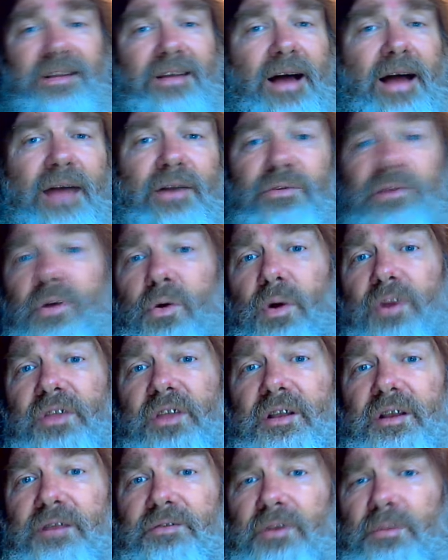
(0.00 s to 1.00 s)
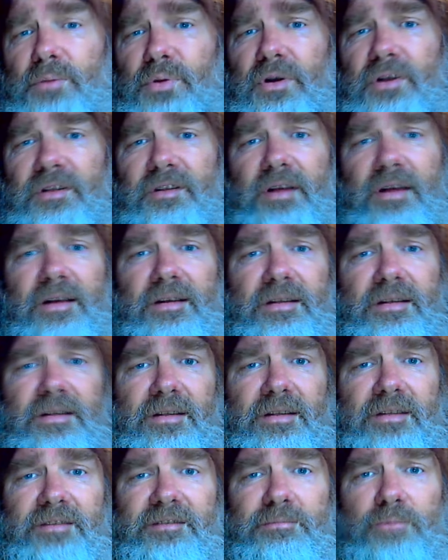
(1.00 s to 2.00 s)
I don't know what they did, if they put a, a, a
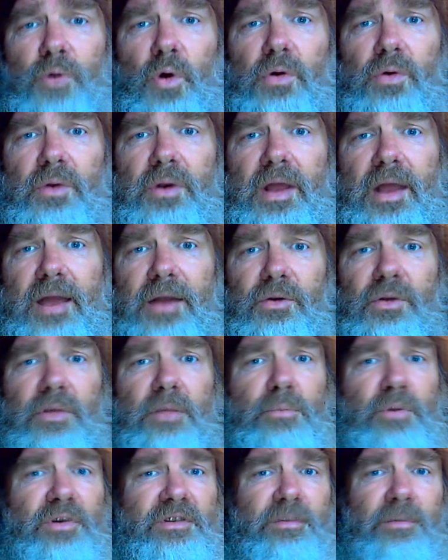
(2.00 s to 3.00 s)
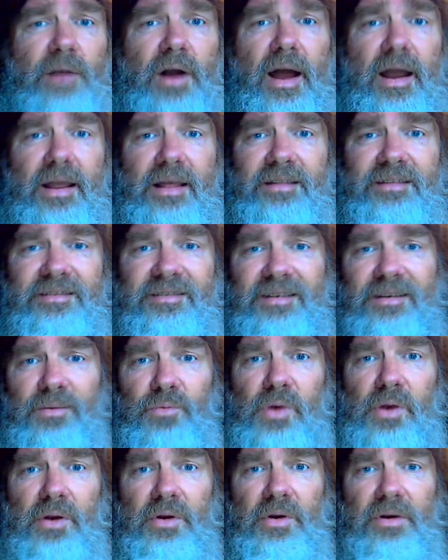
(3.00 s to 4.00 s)
smoke grenade or they put some kind of
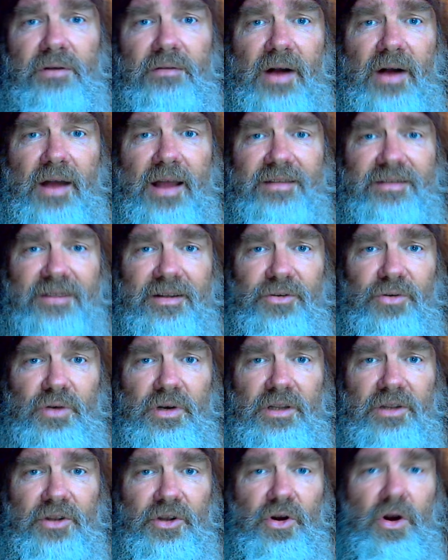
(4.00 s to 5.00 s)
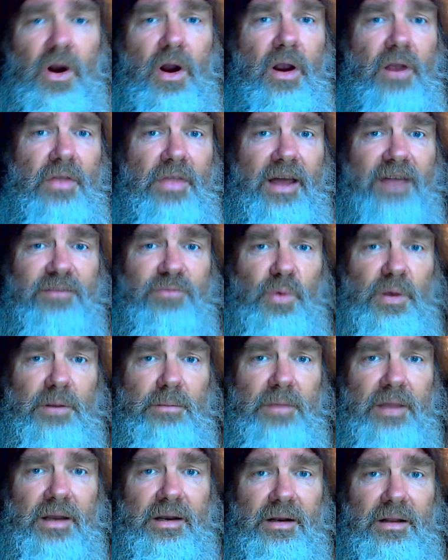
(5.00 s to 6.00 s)
incinerary device underneath the car and that's what
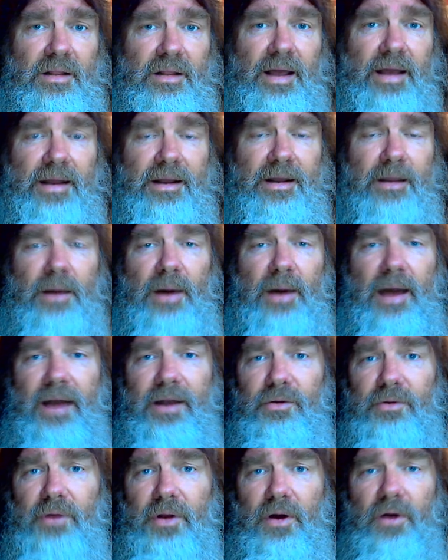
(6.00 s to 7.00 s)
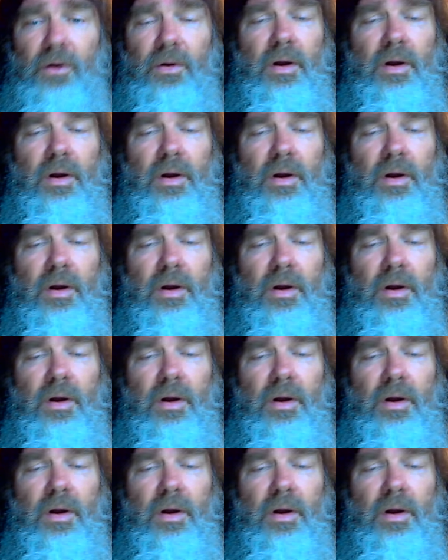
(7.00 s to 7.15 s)
made it light up. I don't know.